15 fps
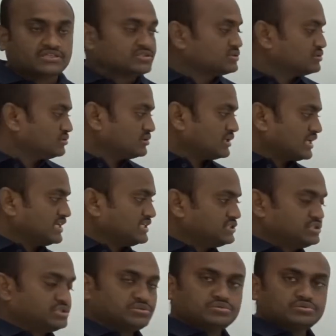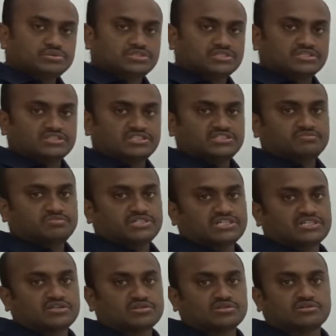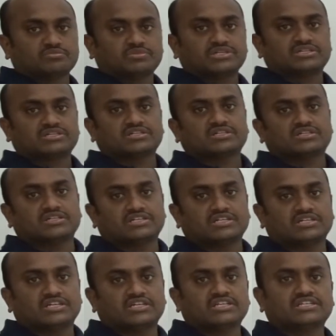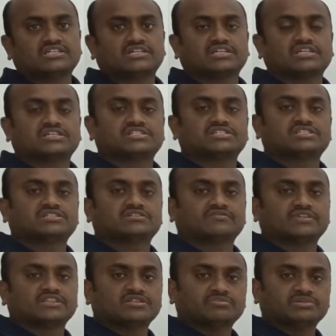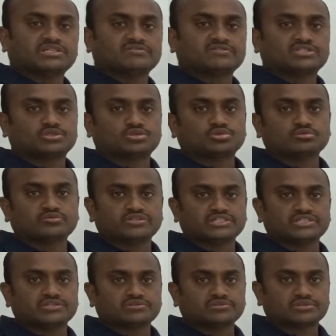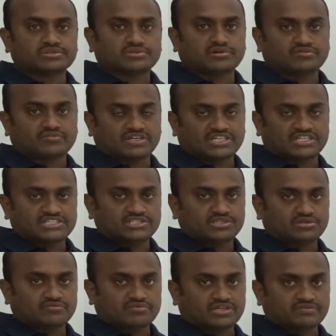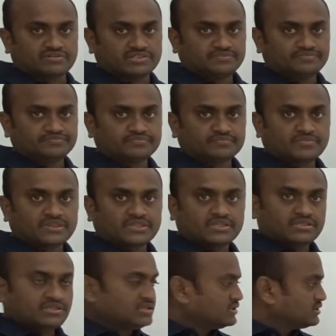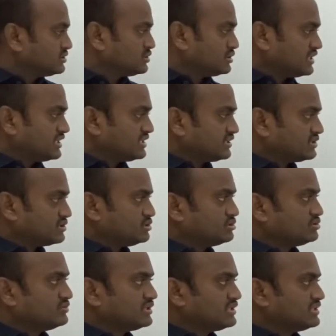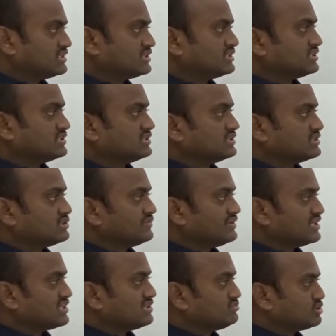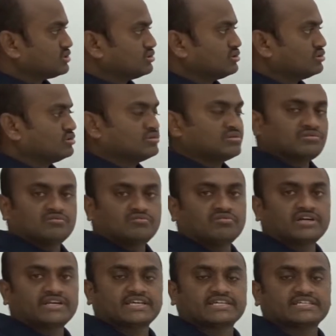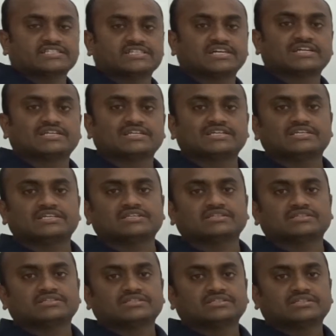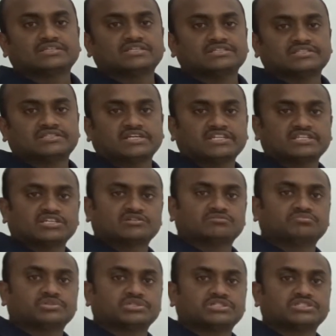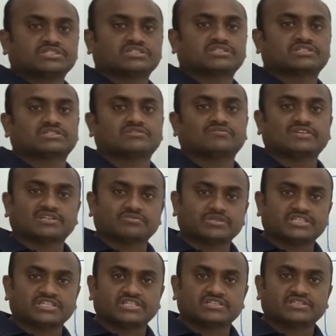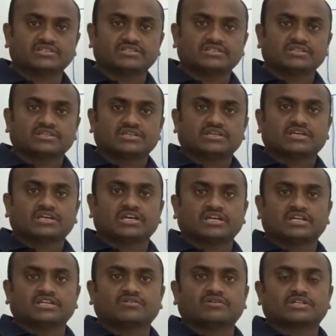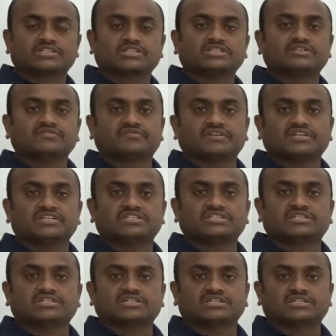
So I choose this particular topic in connection with the previous two videos of 8051. So here you will come to know what exactly inside the computer will be there and what are the different